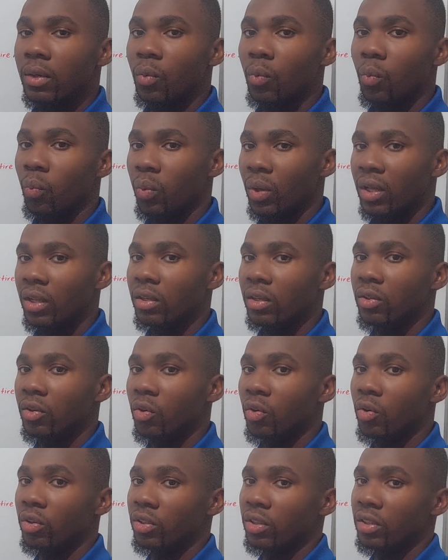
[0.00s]
will
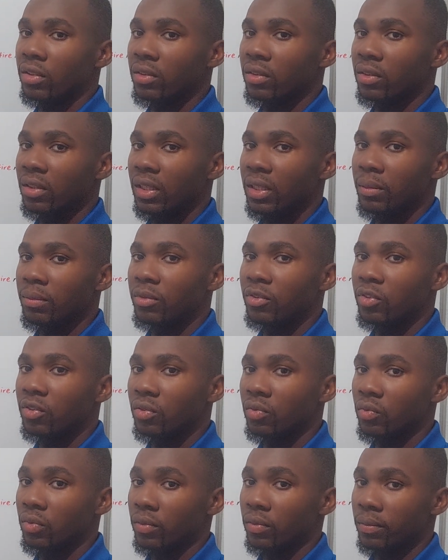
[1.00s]
go to sleep
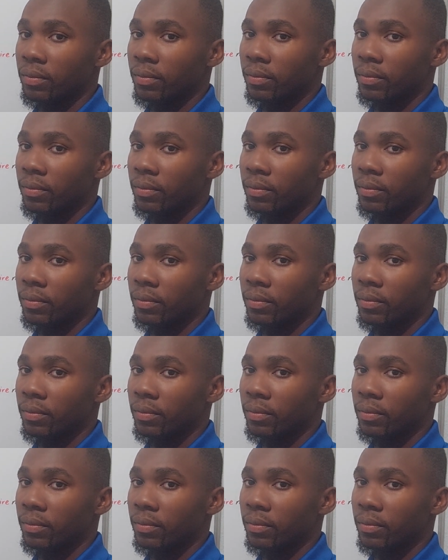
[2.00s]
soon,